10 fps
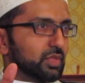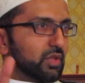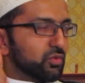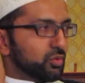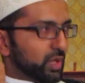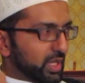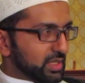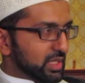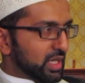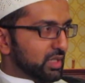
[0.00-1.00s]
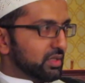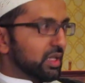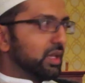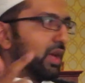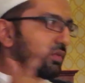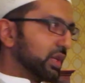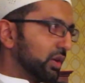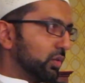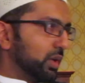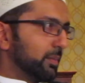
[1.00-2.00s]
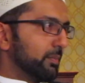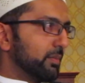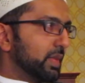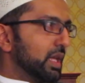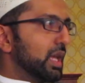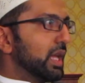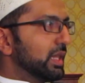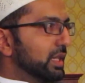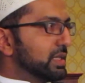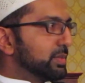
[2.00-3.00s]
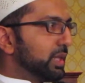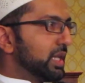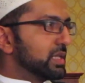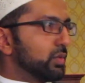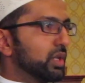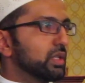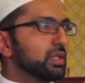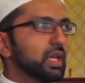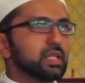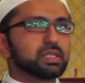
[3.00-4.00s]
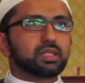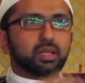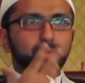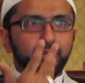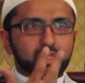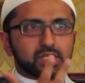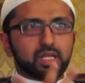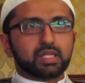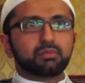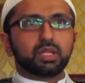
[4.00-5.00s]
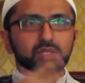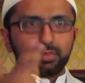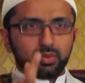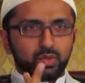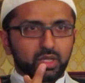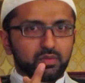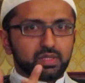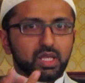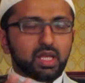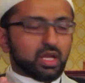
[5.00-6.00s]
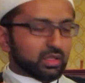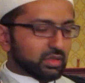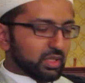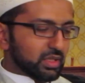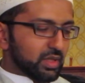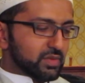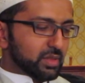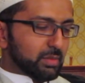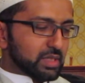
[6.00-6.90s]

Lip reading: If you do ihsan and have taqwa. In this place where a person has multiple wives, Allah leaves a